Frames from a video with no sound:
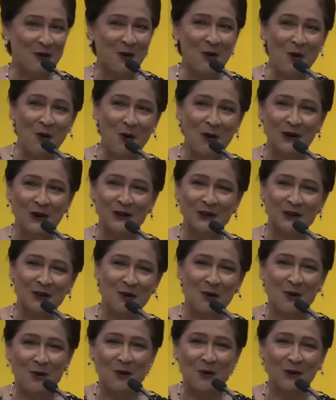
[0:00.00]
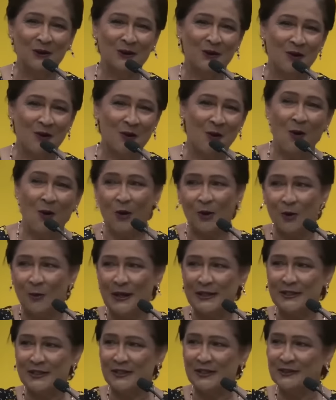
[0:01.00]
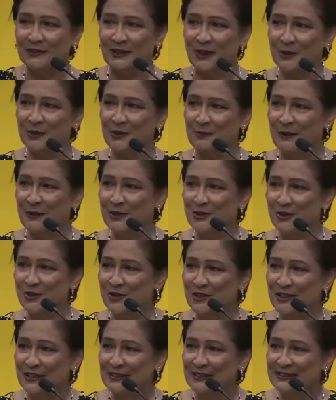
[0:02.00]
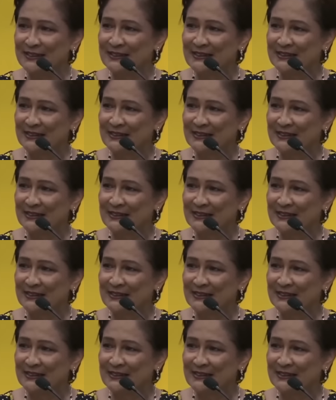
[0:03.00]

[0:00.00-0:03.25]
All went out of Petrotrin.